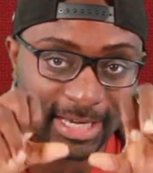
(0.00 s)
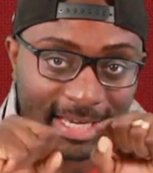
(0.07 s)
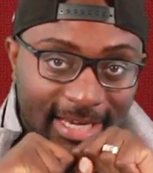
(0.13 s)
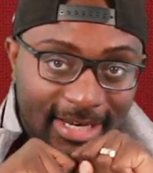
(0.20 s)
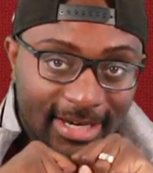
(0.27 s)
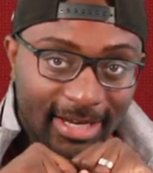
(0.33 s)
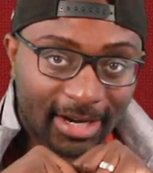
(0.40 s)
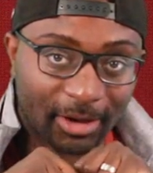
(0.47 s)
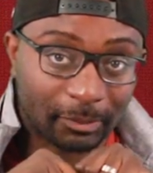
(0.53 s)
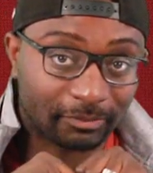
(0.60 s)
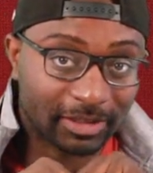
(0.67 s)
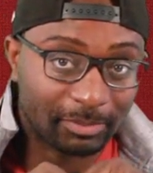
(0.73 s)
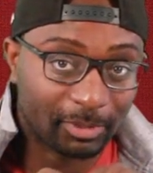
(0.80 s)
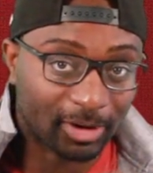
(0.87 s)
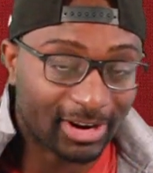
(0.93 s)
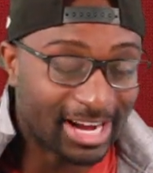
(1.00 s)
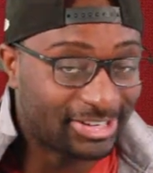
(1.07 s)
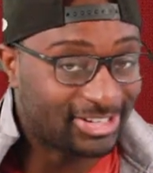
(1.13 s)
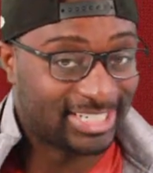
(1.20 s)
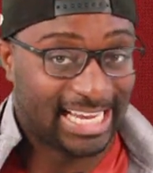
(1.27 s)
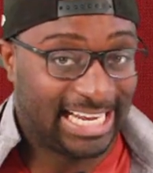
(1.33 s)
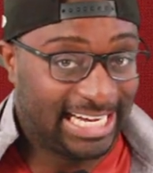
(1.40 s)
in a hopefully more
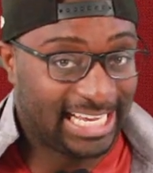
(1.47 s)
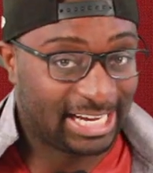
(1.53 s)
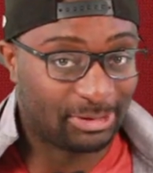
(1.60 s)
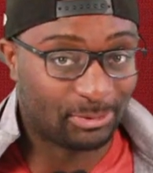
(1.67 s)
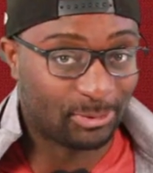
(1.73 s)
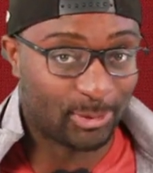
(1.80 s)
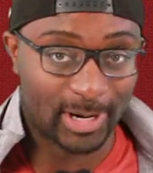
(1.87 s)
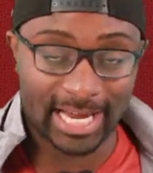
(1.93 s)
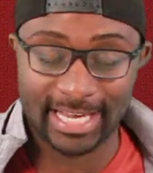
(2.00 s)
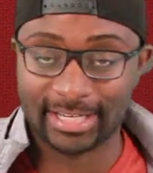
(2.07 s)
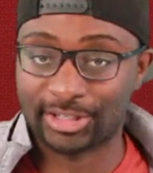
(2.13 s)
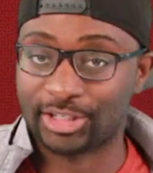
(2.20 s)
entertaining way.